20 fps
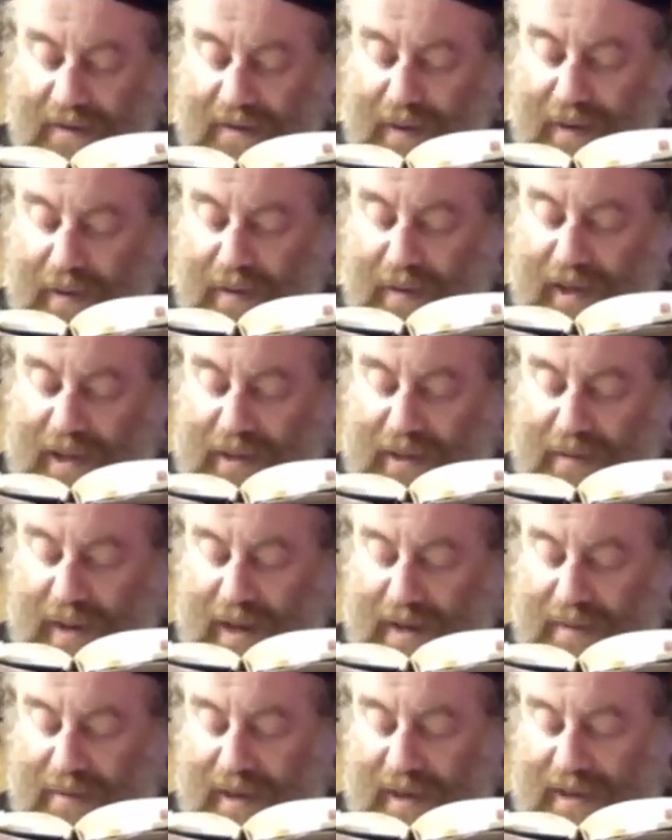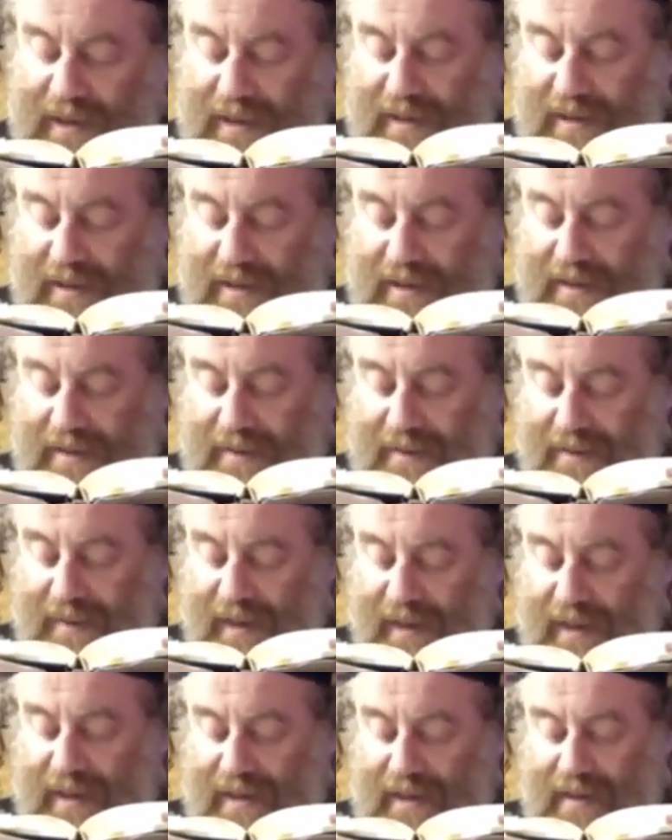for which one misses
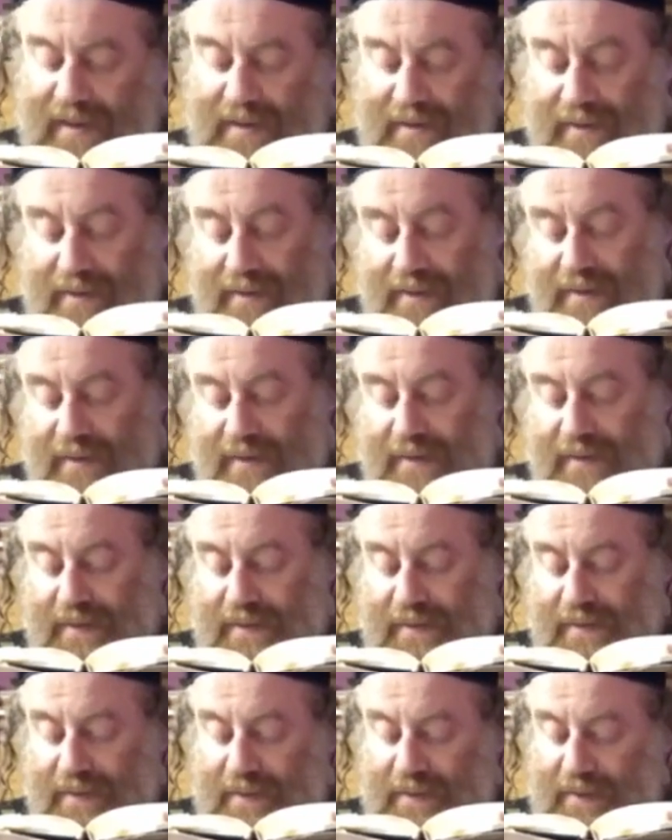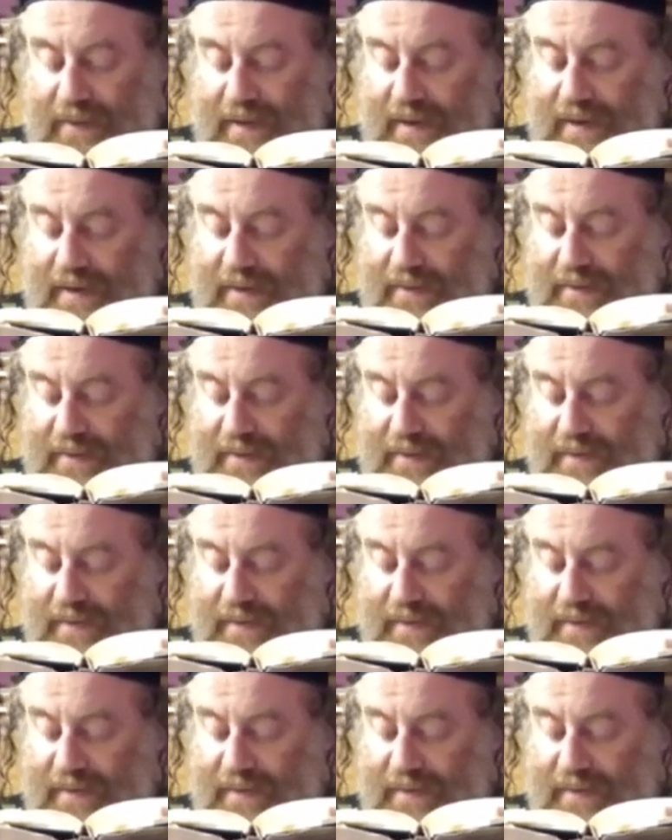missed. Okay.